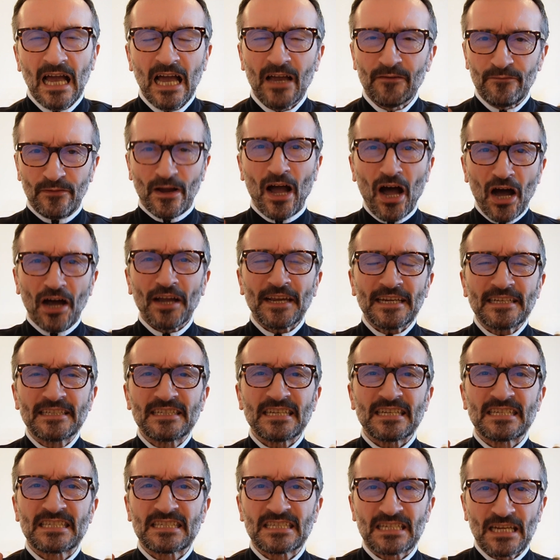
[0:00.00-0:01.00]
Have I
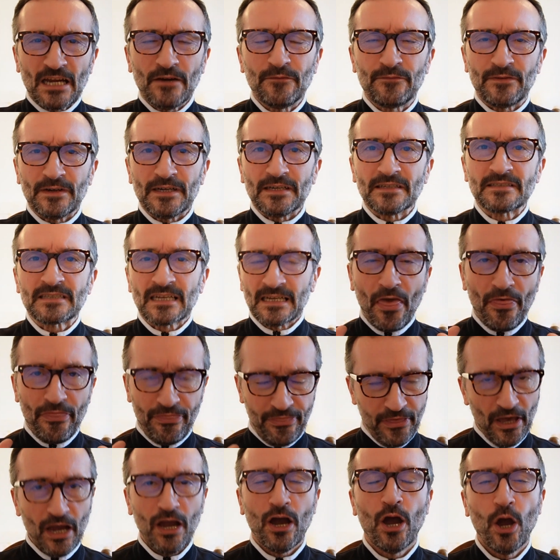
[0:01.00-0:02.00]
discovered
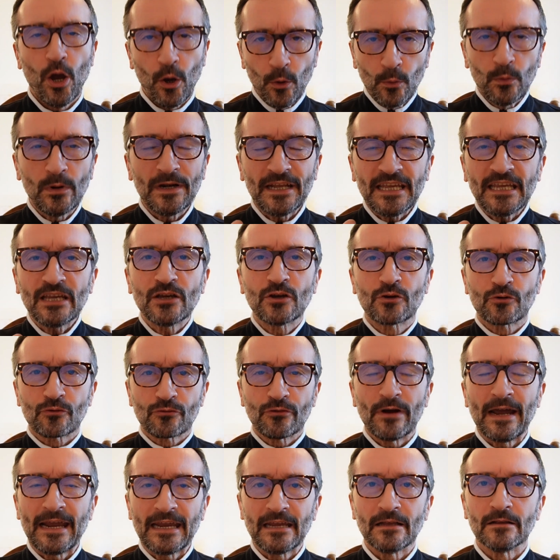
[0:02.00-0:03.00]
the holy
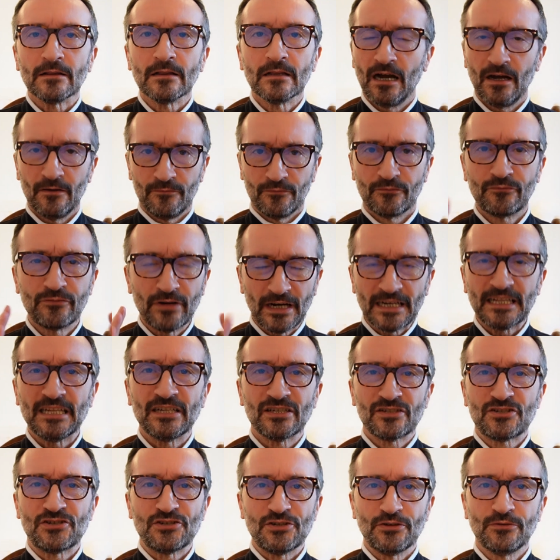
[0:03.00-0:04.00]
grail of
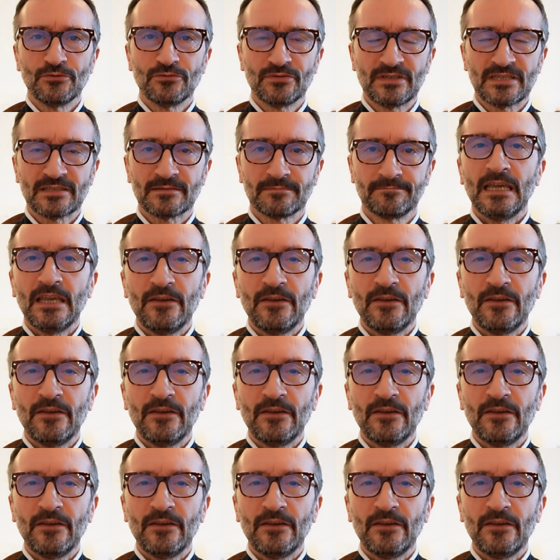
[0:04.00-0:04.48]
running shoes?